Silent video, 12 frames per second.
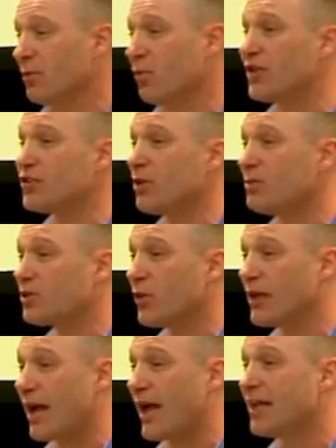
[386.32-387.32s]
But we're doing
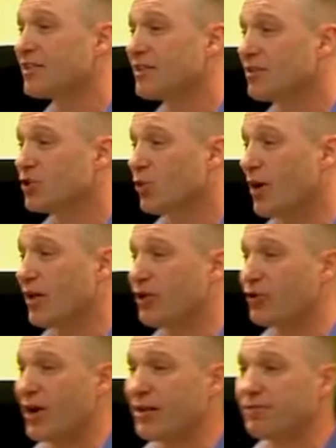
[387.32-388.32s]
between 18 and 20
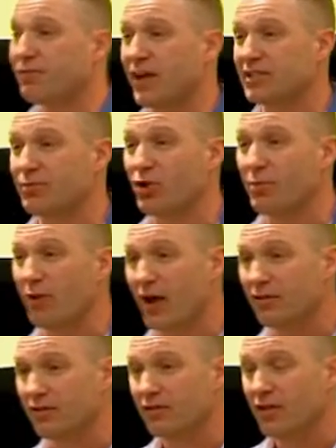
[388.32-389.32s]
granny flats per
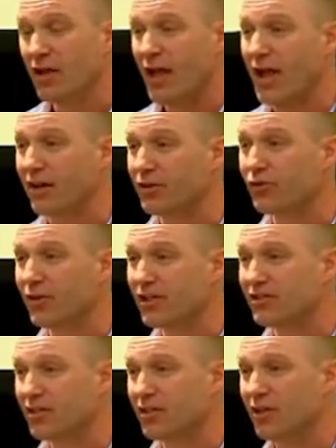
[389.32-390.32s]
month and
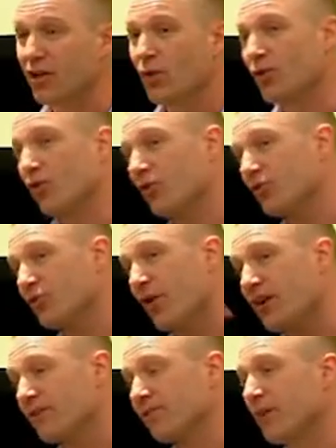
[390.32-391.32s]
increasing. We've got all the
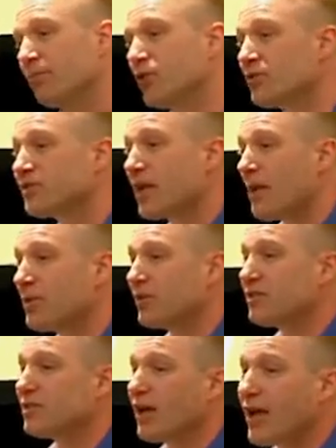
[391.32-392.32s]
granny flat builders coming
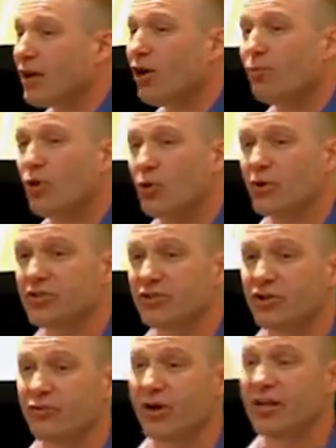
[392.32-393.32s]
and saying, oh, Paul, we want to do
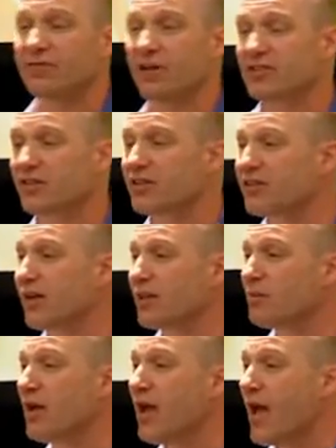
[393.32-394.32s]
your granny flats. And I say to
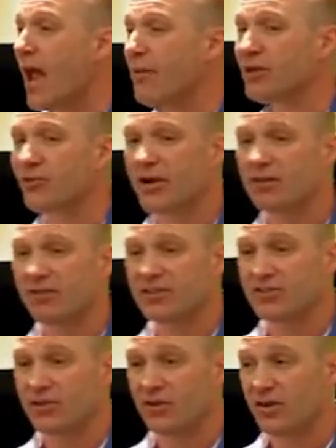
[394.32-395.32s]
them, how many granny
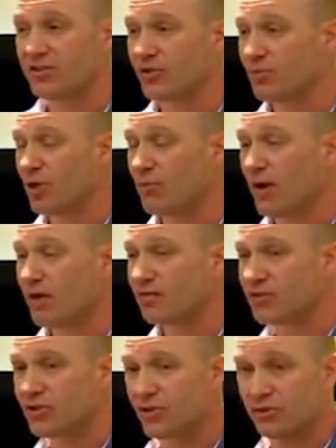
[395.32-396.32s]
flats do you guys do per
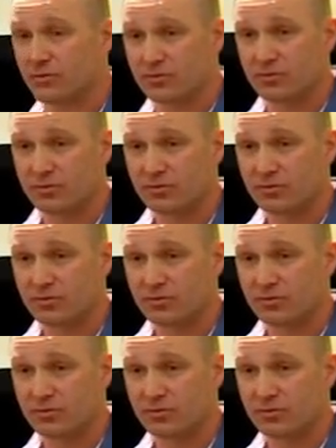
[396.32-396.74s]
month? 2